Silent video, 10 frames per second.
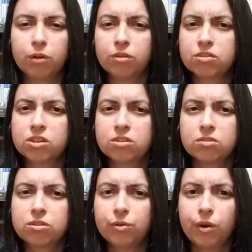a
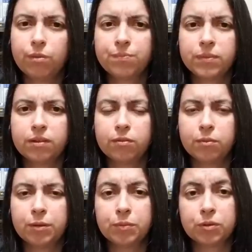brother-sister duo, if I
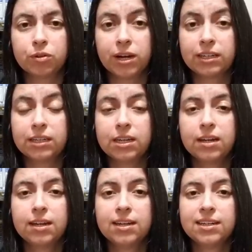remember
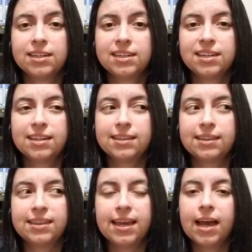correctly.
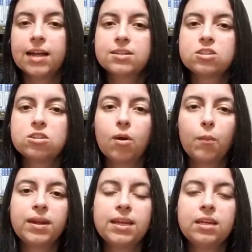They had
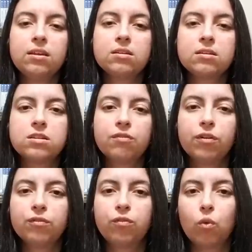so many
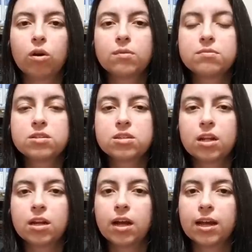different forms
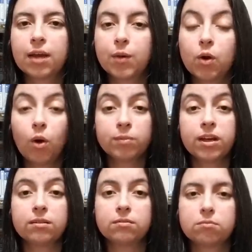that I kept going, oh, I'm
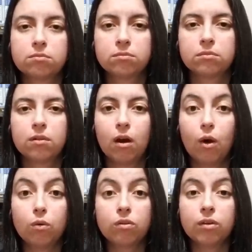done.
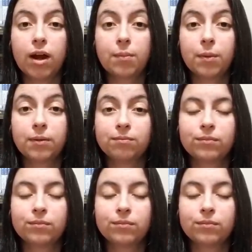Oh, crap.